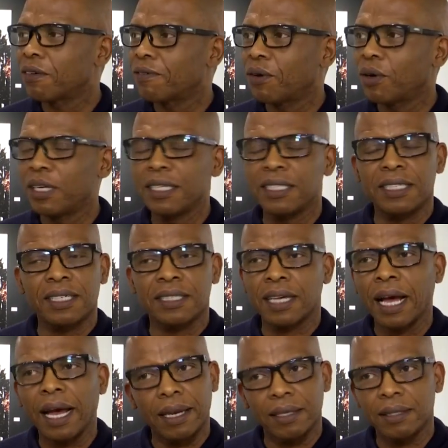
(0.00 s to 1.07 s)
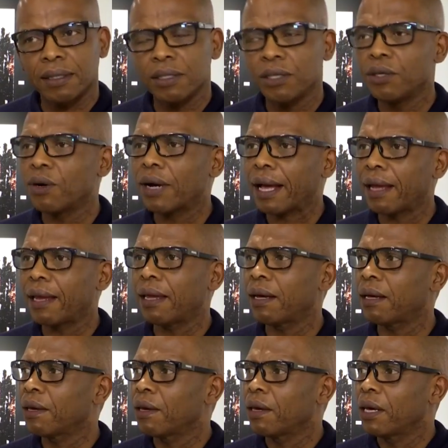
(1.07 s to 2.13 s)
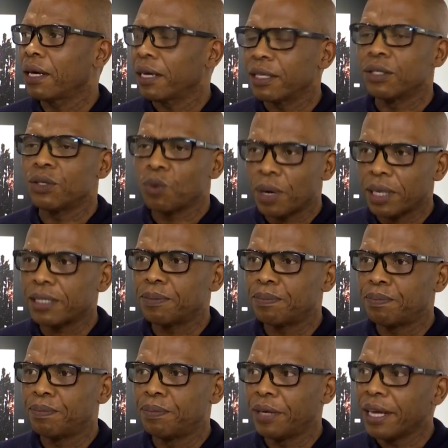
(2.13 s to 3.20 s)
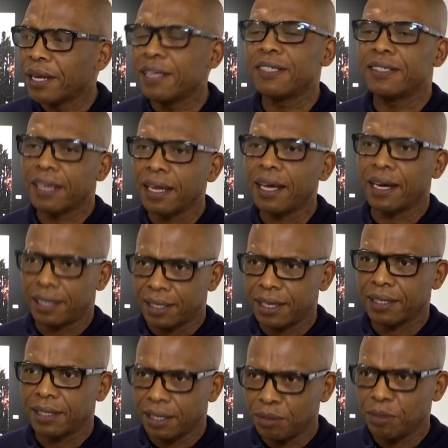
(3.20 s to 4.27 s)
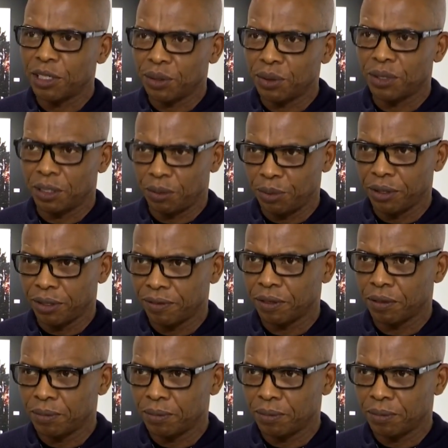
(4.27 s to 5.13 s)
of all, it's just color. You know, color is what initially attracted me to this beautiful